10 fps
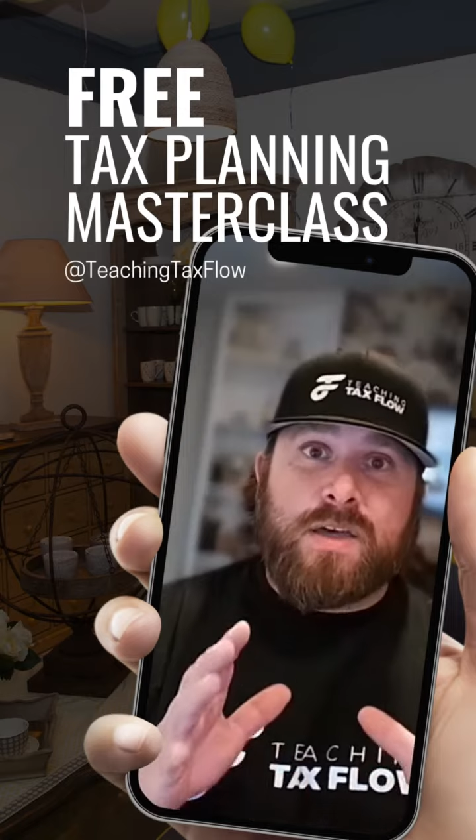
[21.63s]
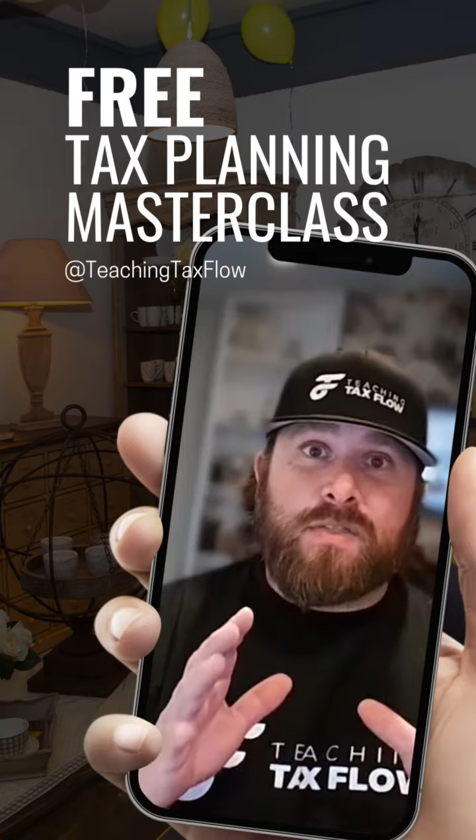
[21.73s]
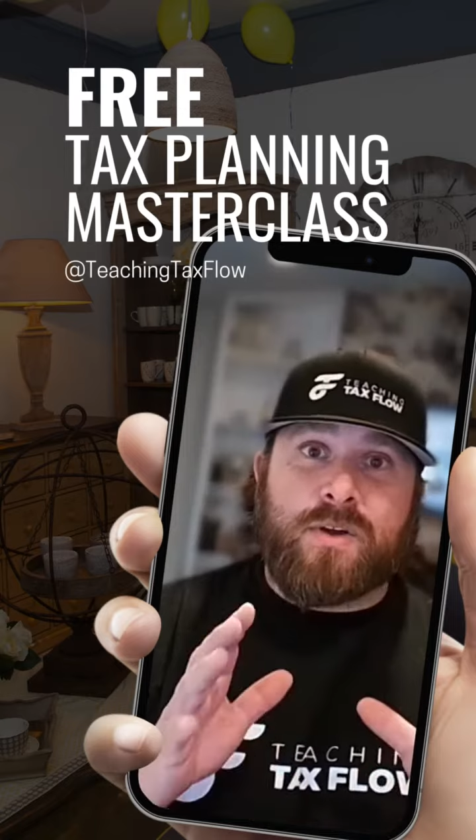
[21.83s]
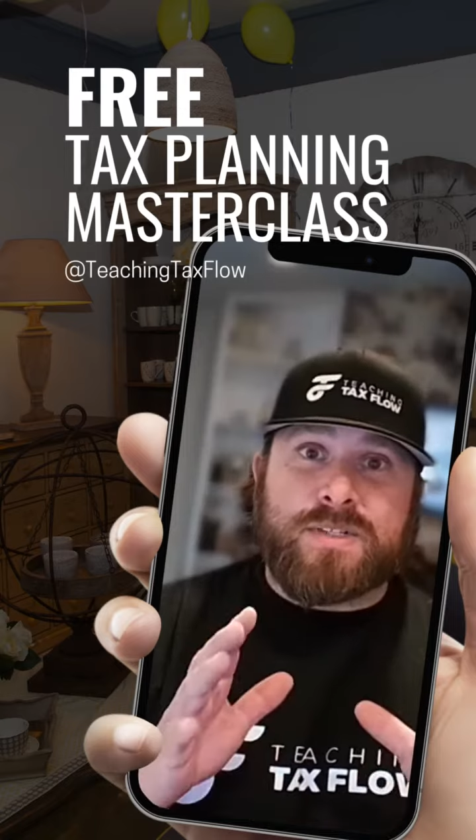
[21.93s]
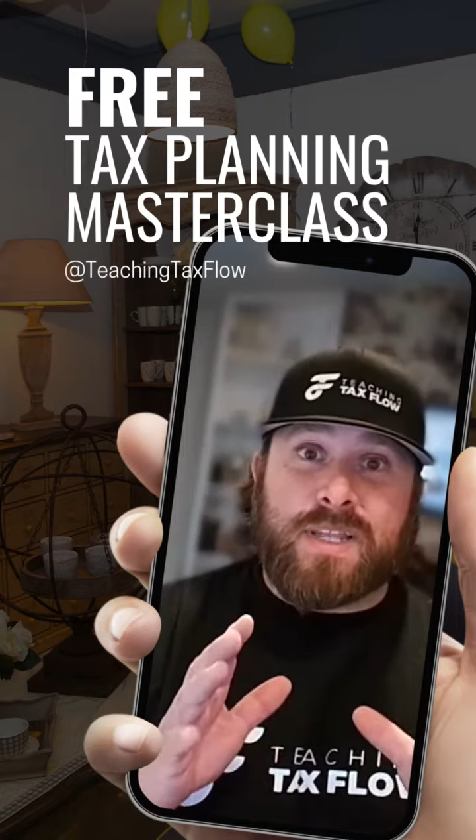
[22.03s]

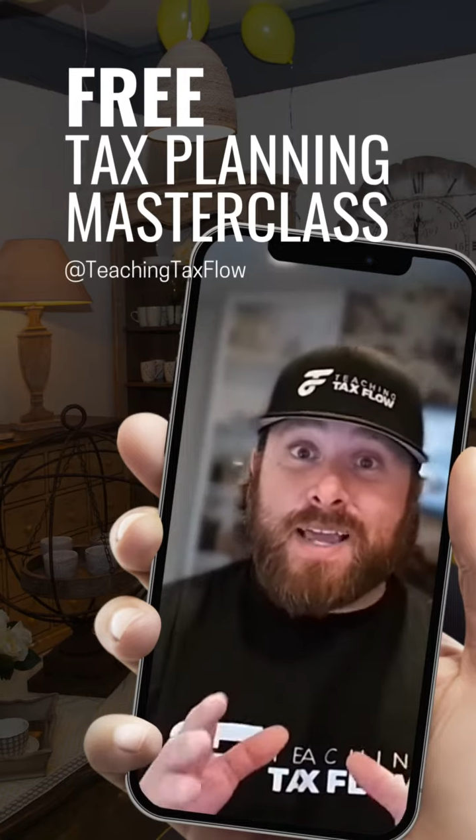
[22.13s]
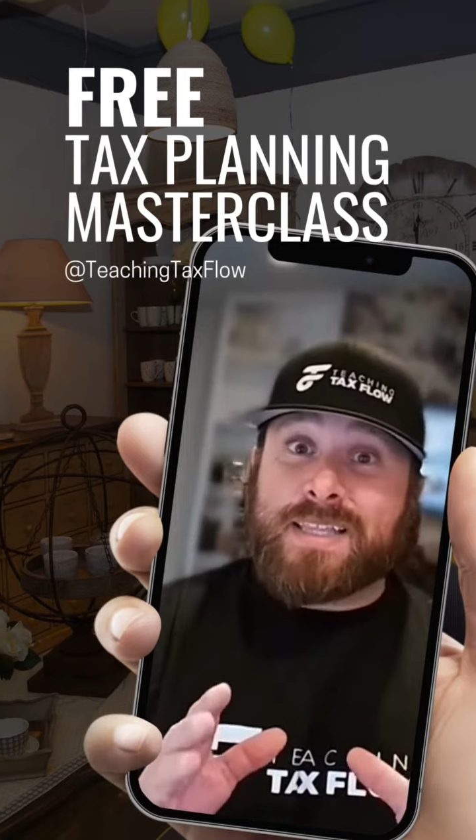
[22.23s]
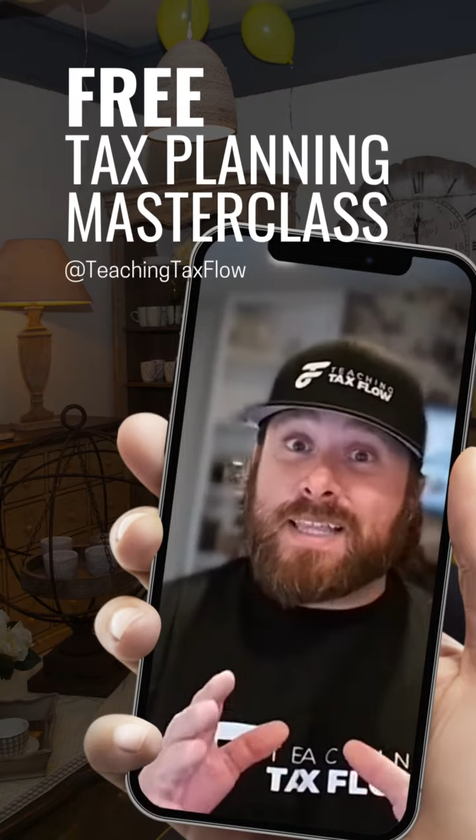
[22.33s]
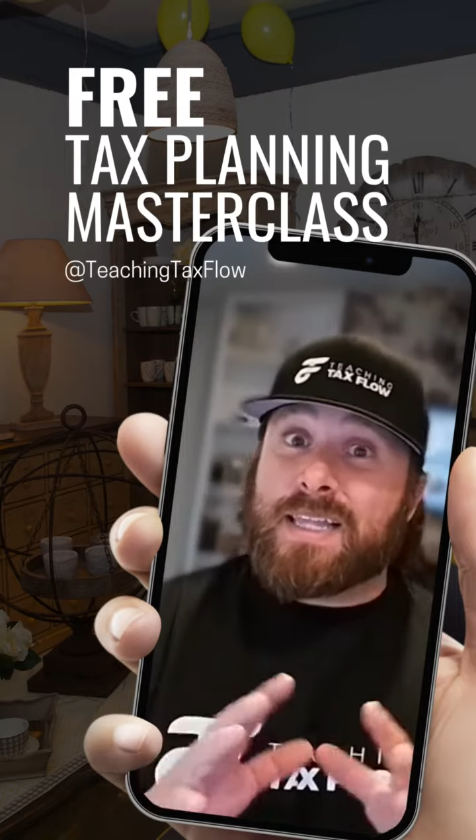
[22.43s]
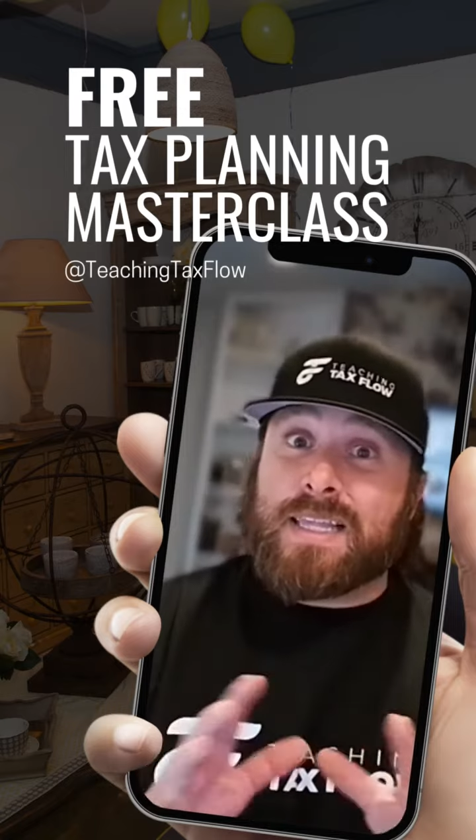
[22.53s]
there is
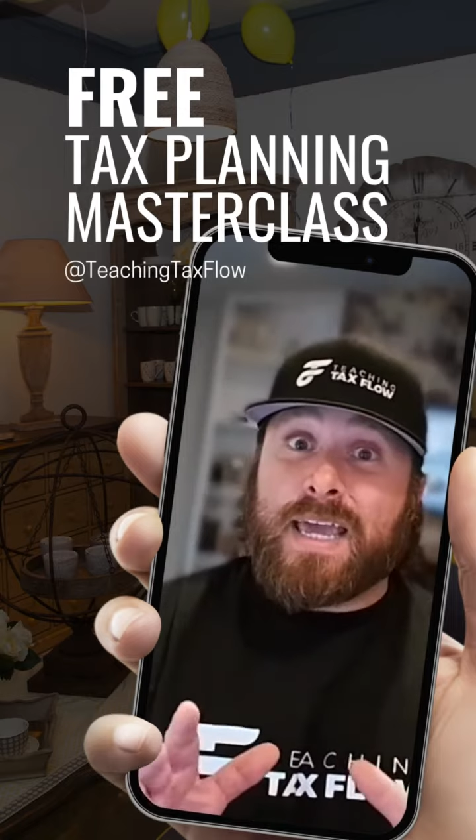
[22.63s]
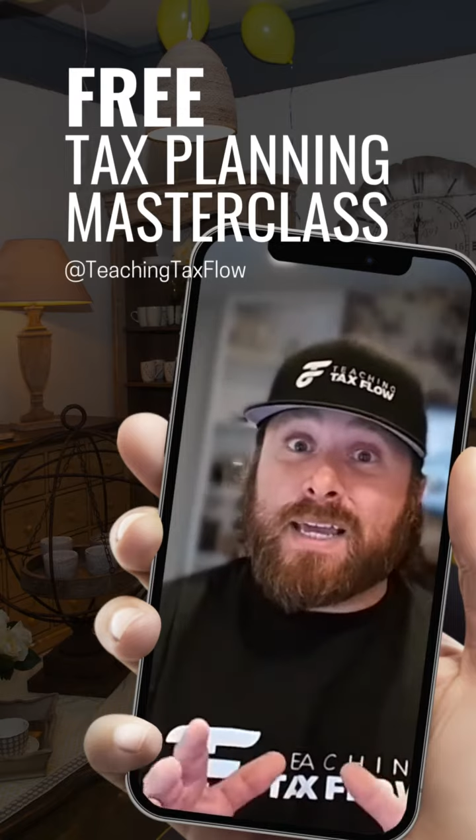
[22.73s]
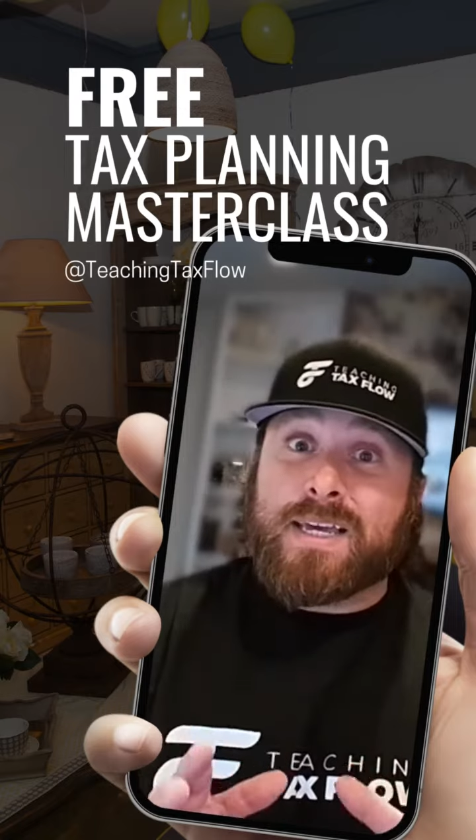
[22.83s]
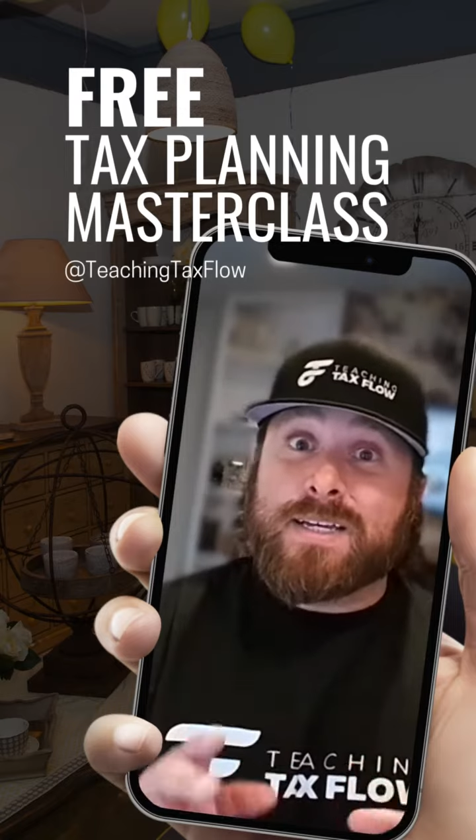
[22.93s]
likely a link